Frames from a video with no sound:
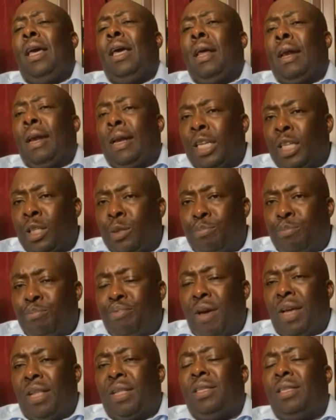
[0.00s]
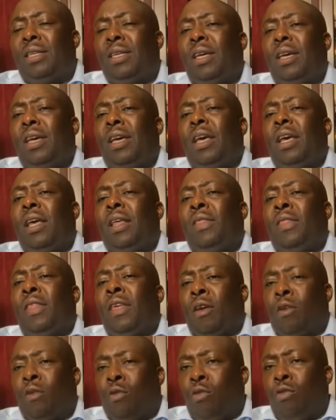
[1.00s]
respect
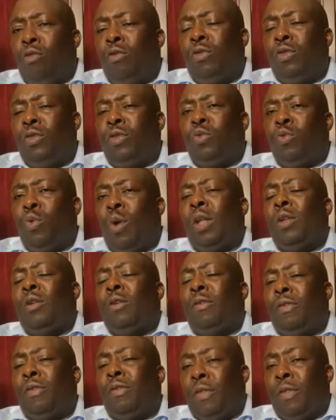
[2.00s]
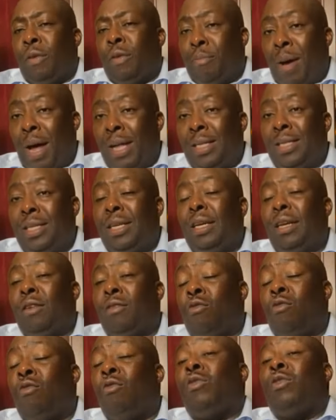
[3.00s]
the rules, one of the party, the
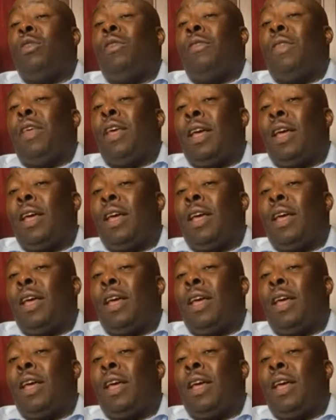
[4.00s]
rules of the